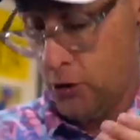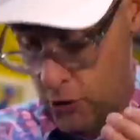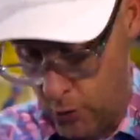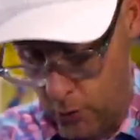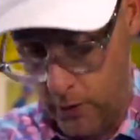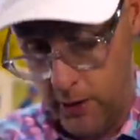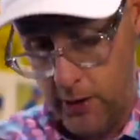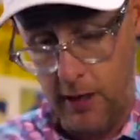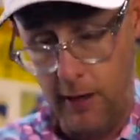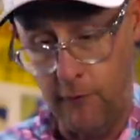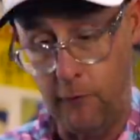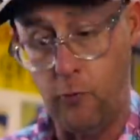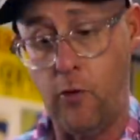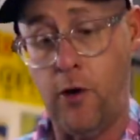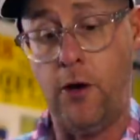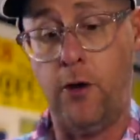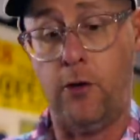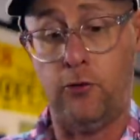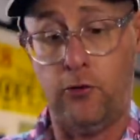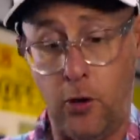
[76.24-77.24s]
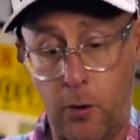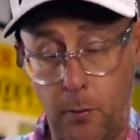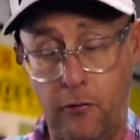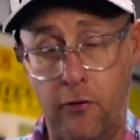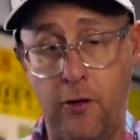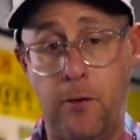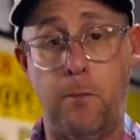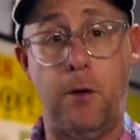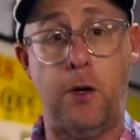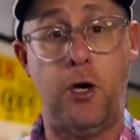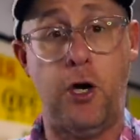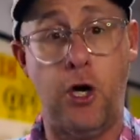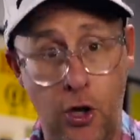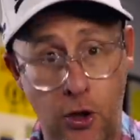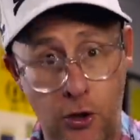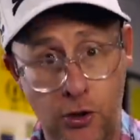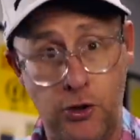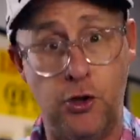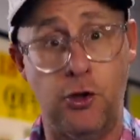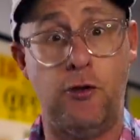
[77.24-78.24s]
Doing another one on top of it
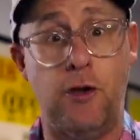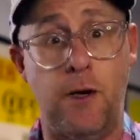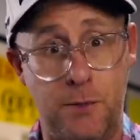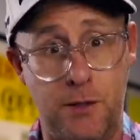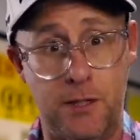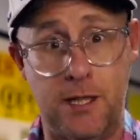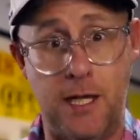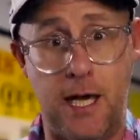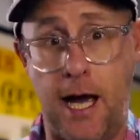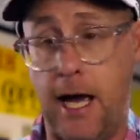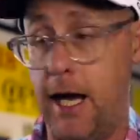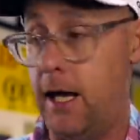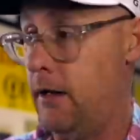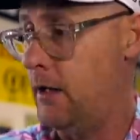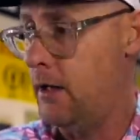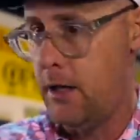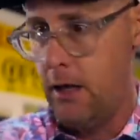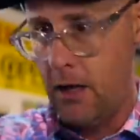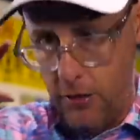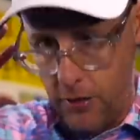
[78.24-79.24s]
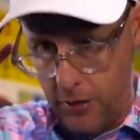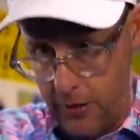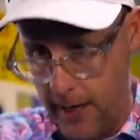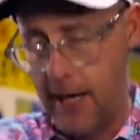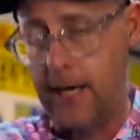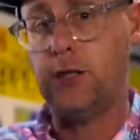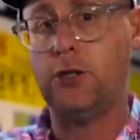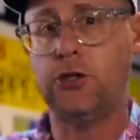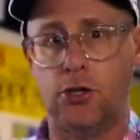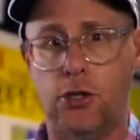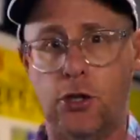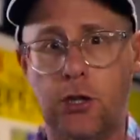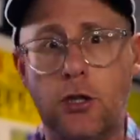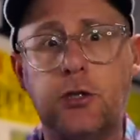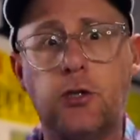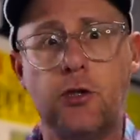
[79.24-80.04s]
because you're upset, that's just